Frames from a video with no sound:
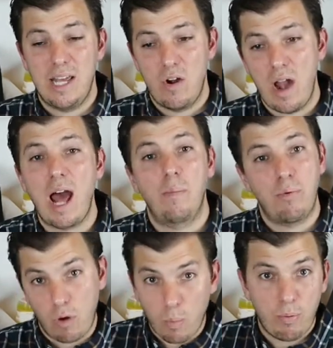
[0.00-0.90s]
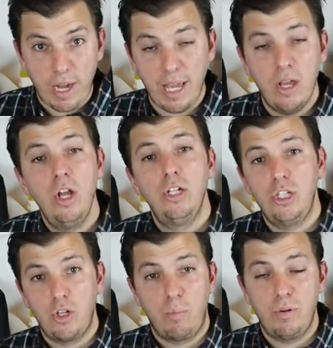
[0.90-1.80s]
that are not appropriate
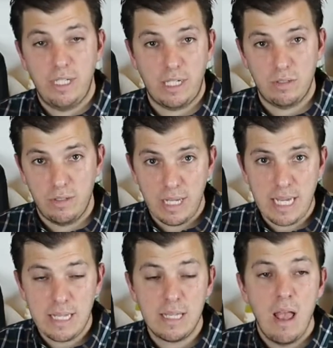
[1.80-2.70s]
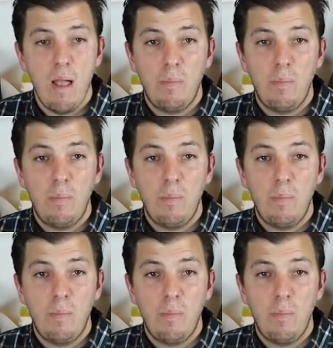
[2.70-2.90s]
to your particular needs,